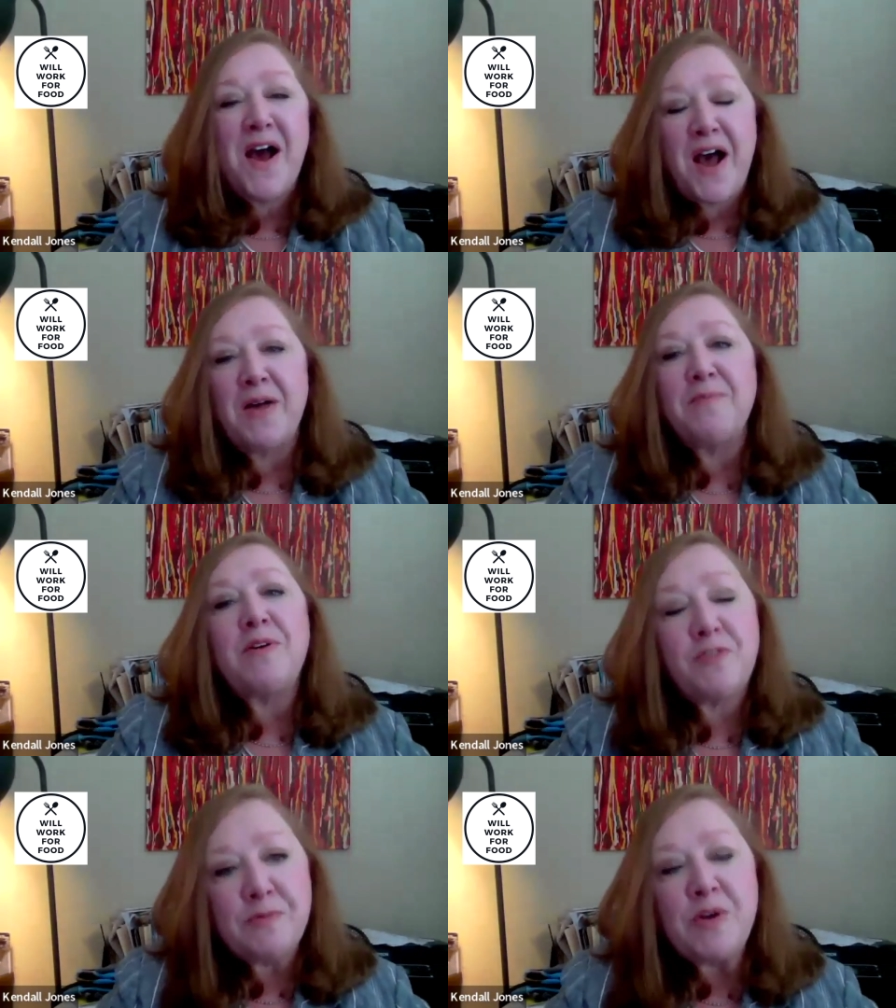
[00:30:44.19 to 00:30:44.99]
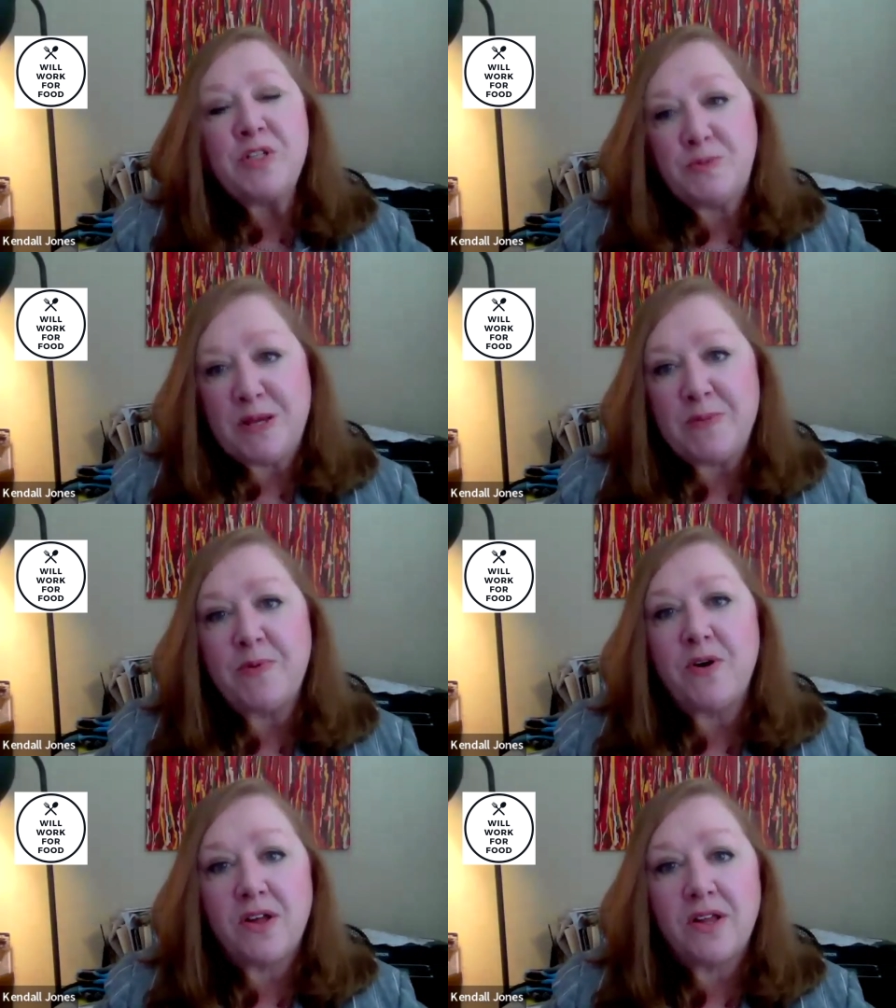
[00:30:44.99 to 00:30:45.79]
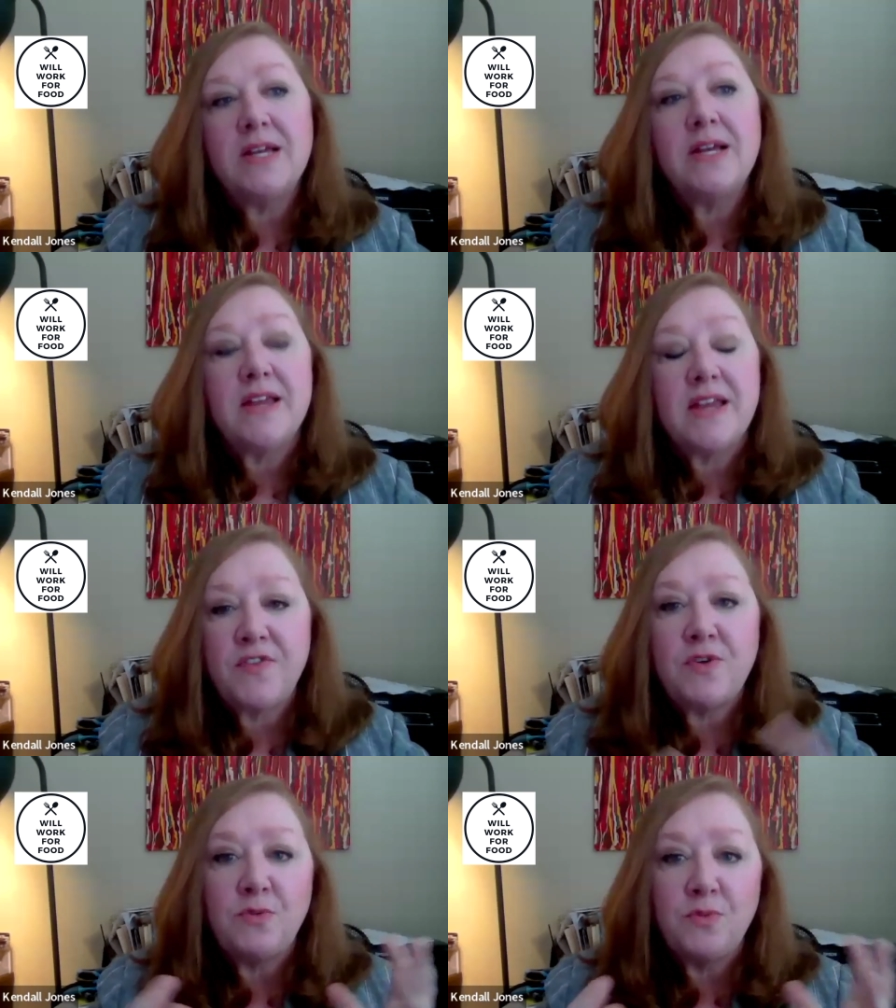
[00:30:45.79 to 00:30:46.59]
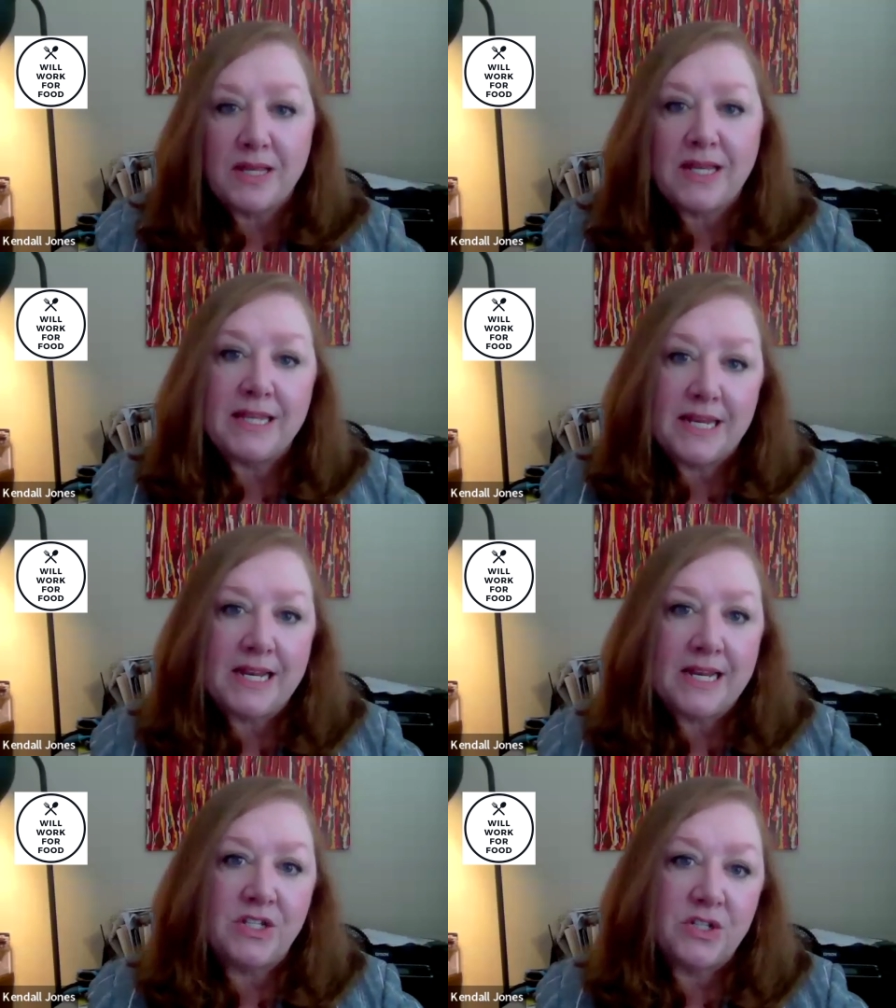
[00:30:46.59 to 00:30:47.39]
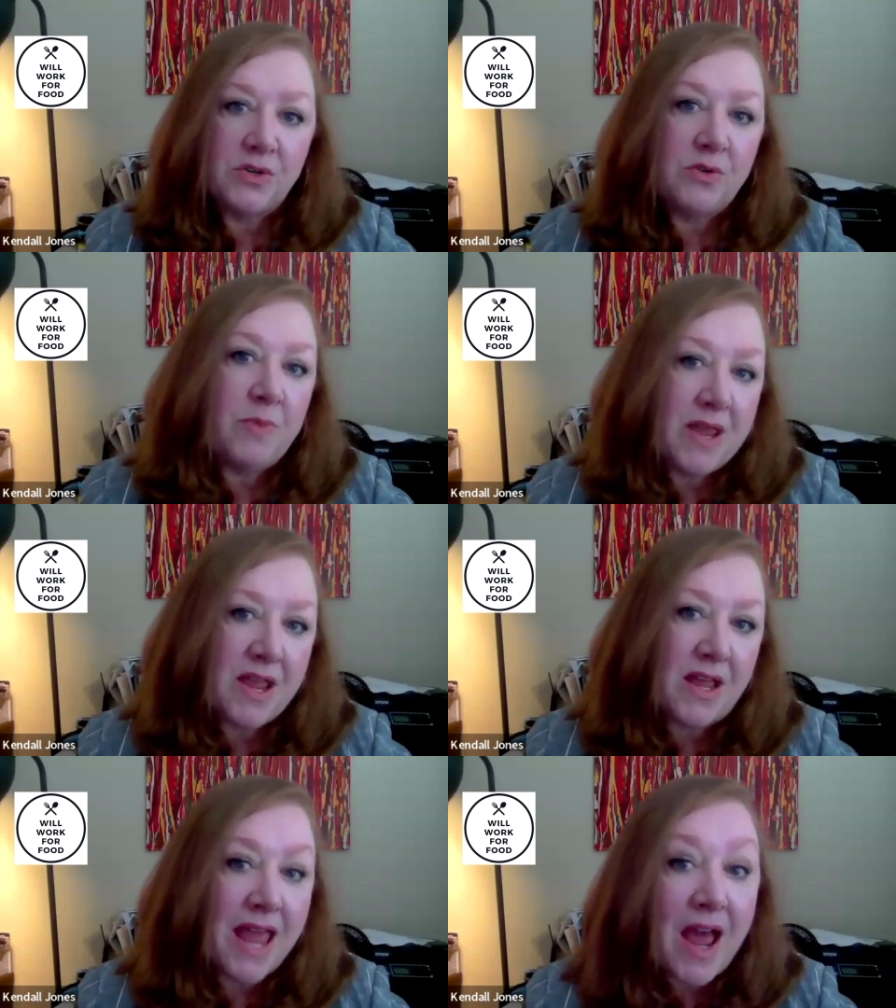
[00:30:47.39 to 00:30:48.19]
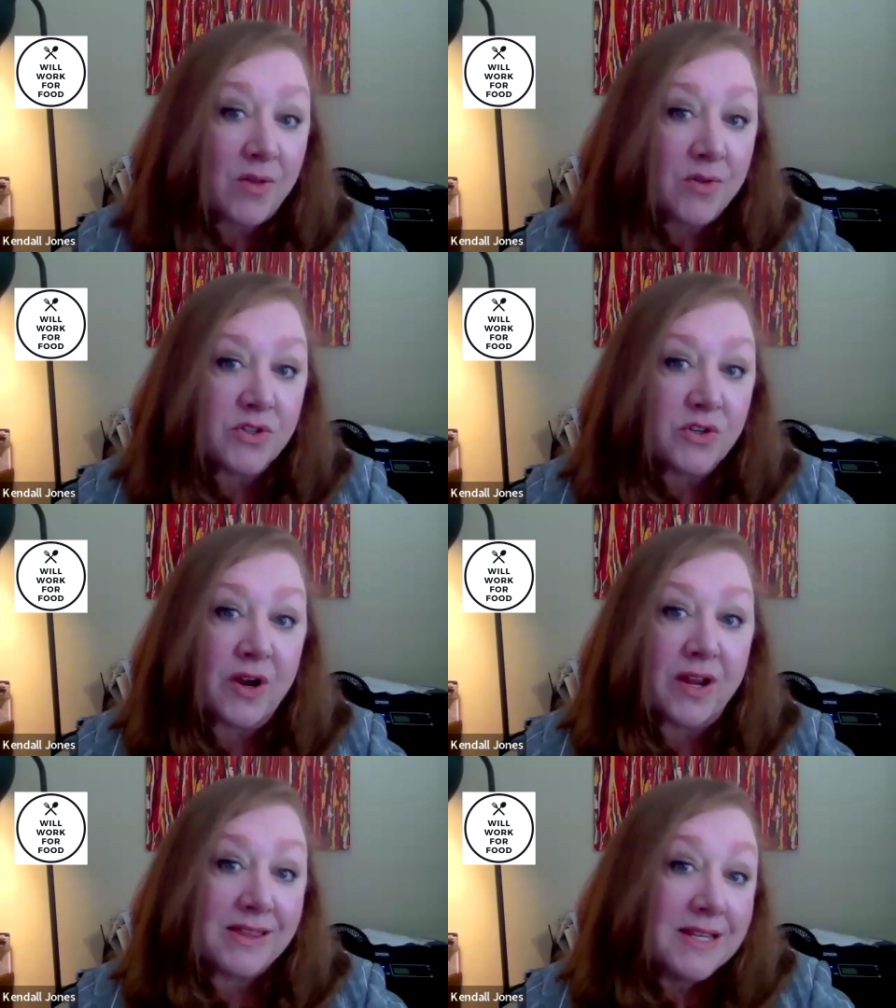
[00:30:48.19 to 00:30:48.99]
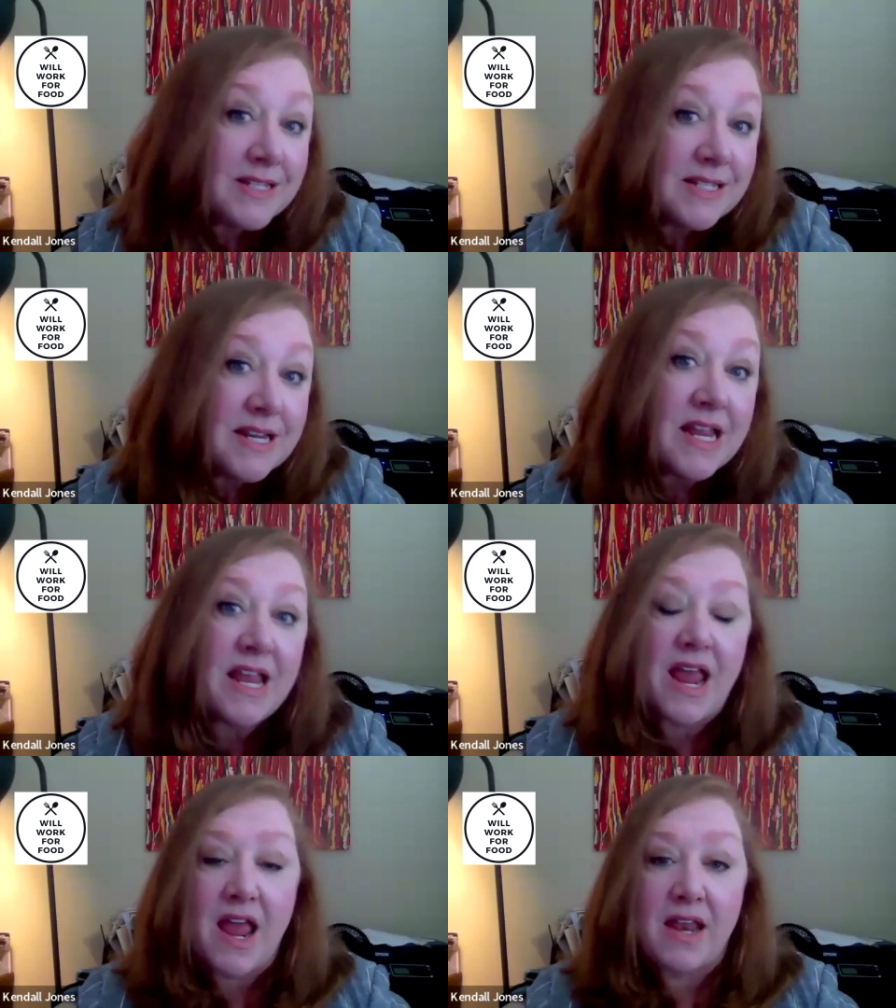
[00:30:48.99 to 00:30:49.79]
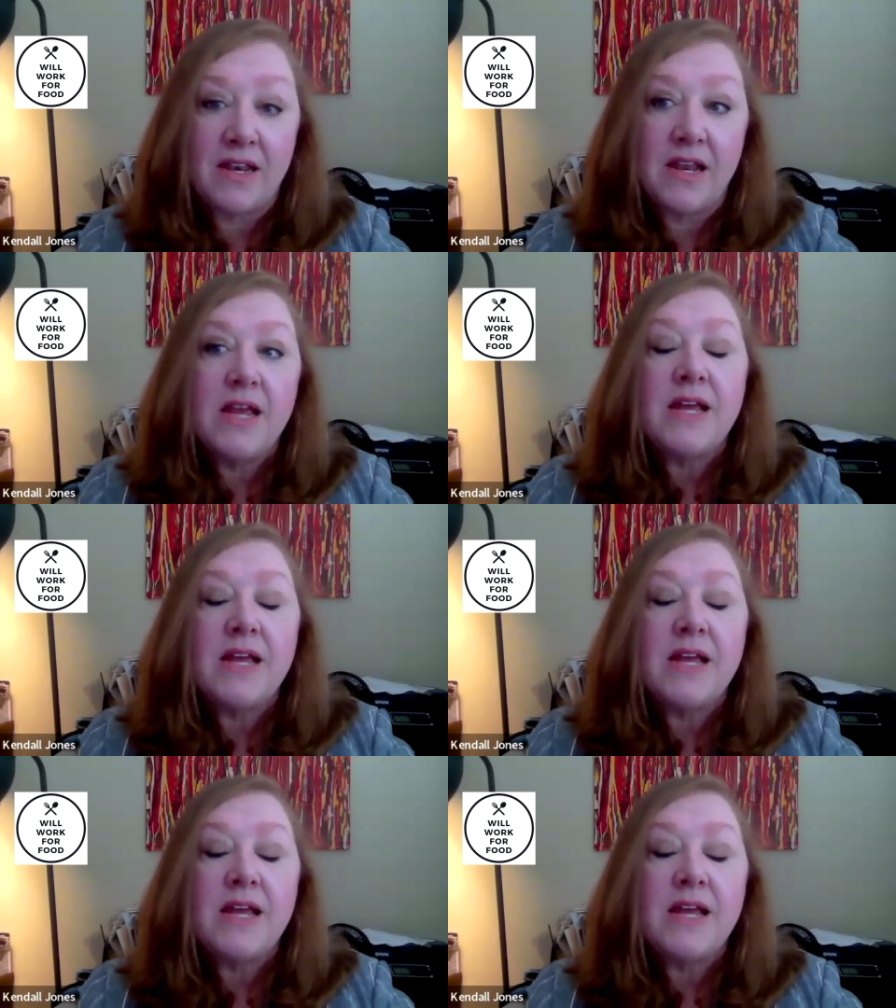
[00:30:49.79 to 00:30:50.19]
But for most people, if you really lean into being a counselor and listening and